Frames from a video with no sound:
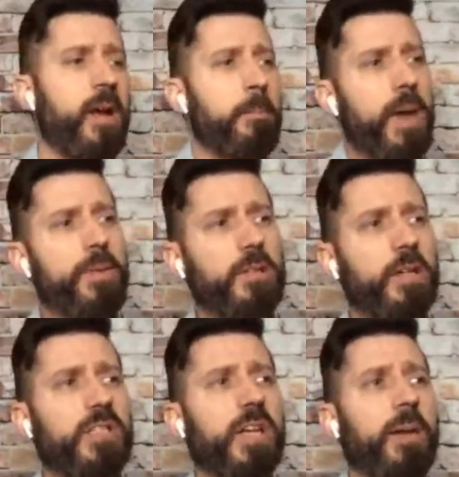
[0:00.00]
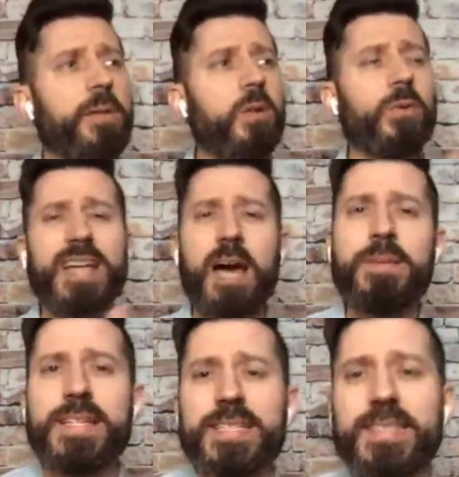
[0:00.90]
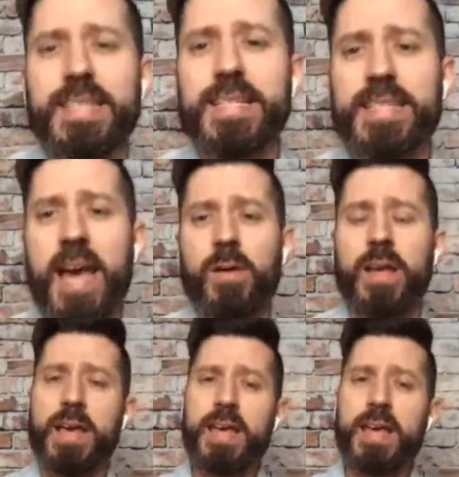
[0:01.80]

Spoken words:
Maybe lunchtime. In other words, I'm going to sit down